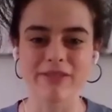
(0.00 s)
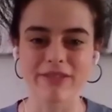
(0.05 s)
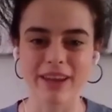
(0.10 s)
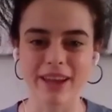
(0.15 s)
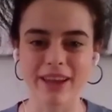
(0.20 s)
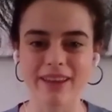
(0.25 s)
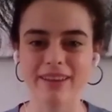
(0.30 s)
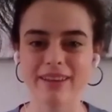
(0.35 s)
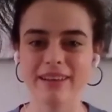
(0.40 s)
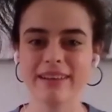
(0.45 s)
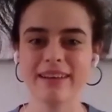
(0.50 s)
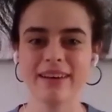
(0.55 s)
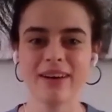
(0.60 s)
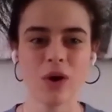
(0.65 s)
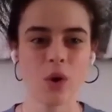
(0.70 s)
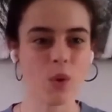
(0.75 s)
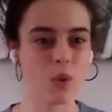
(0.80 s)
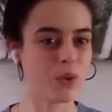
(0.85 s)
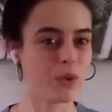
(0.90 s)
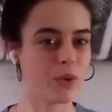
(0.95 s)
evening
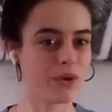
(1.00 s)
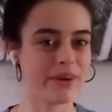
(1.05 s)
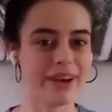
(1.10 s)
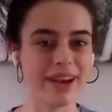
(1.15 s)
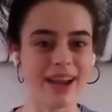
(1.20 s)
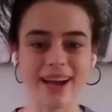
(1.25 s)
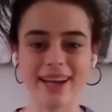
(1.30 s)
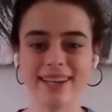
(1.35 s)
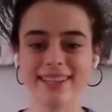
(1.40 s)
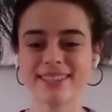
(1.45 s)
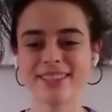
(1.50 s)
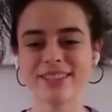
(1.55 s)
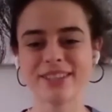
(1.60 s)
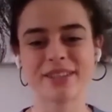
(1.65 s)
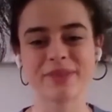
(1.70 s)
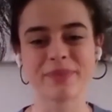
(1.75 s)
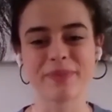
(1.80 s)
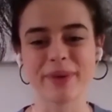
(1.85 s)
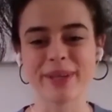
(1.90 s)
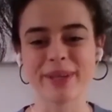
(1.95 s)
or night to
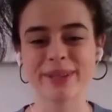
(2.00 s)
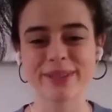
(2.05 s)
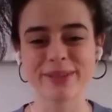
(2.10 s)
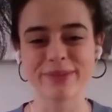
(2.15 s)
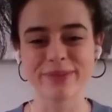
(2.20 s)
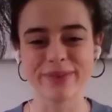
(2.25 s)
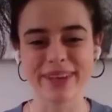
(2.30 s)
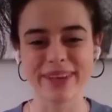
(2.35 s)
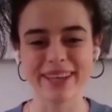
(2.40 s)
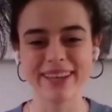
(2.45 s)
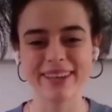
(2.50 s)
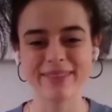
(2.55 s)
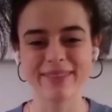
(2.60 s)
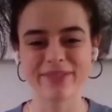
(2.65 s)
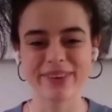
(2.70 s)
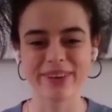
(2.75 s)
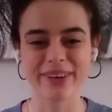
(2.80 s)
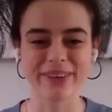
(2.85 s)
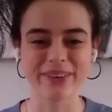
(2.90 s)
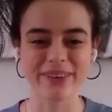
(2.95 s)
speak to me
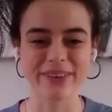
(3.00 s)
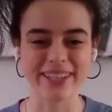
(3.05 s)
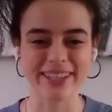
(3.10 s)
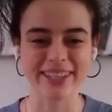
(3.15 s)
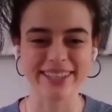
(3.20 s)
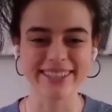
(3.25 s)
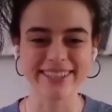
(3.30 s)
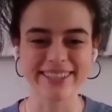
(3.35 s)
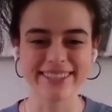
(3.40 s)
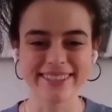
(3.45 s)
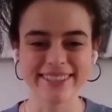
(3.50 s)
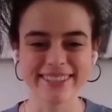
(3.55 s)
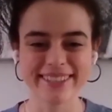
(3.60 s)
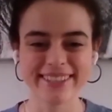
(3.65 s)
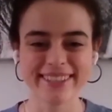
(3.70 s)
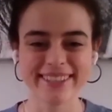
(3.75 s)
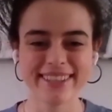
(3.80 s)
very quickly.